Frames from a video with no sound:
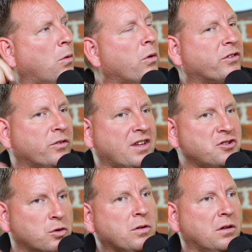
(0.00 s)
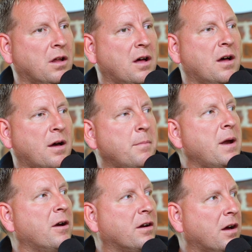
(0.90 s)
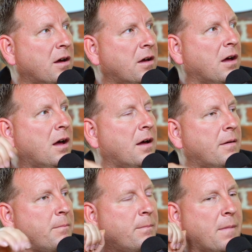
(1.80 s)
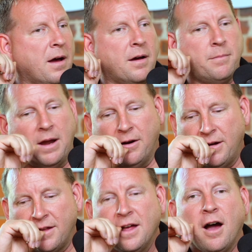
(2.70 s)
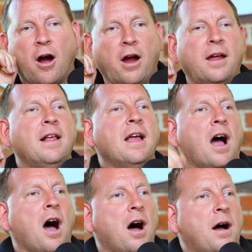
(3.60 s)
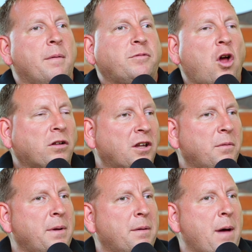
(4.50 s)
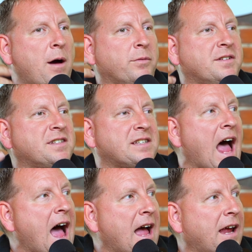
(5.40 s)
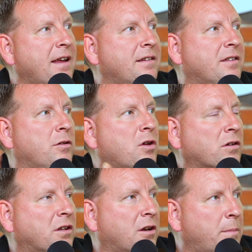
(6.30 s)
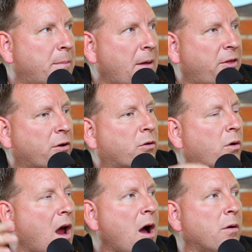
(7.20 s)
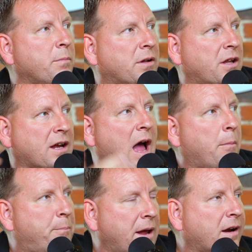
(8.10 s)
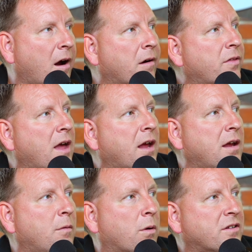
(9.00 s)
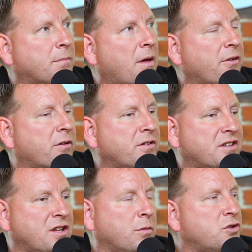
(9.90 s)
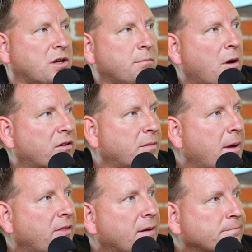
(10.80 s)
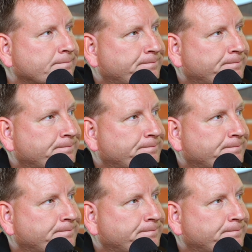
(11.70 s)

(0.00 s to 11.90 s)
cool. So Central America area. All right. Talk a little bit about size. You talked a little bit about their crown, but how big are they? What are some other distinguishing marks about them?